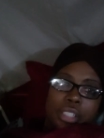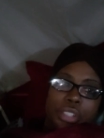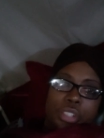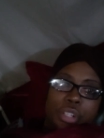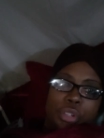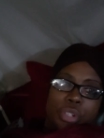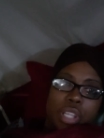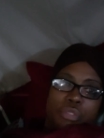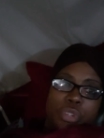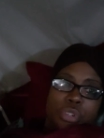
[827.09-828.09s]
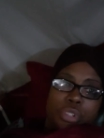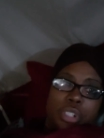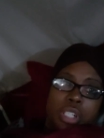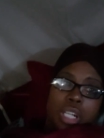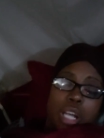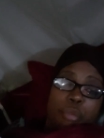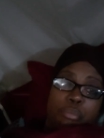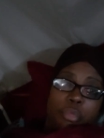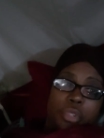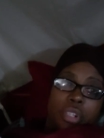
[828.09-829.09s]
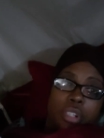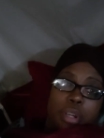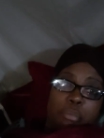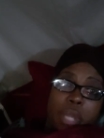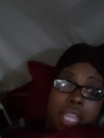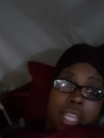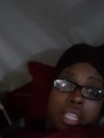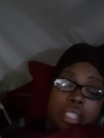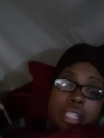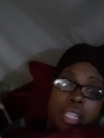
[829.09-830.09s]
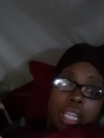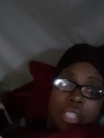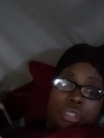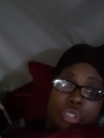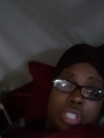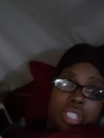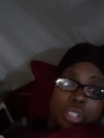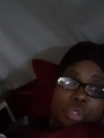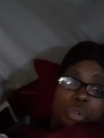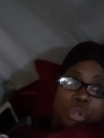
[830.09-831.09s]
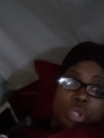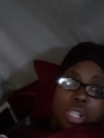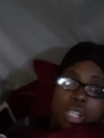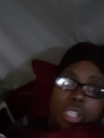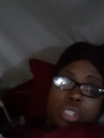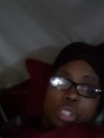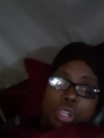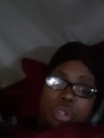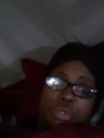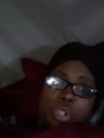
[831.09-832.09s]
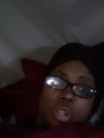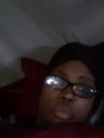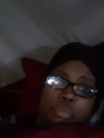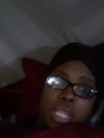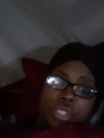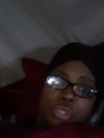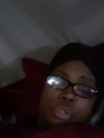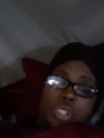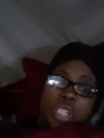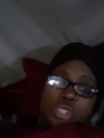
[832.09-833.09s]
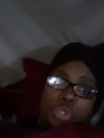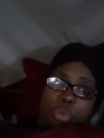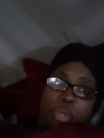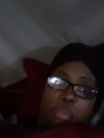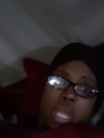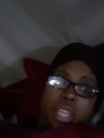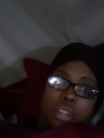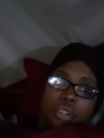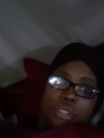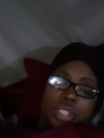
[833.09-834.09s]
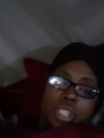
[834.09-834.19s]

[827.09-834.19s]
you know, if you're a, a, a man and you're single, you know, make sure that you're prepared,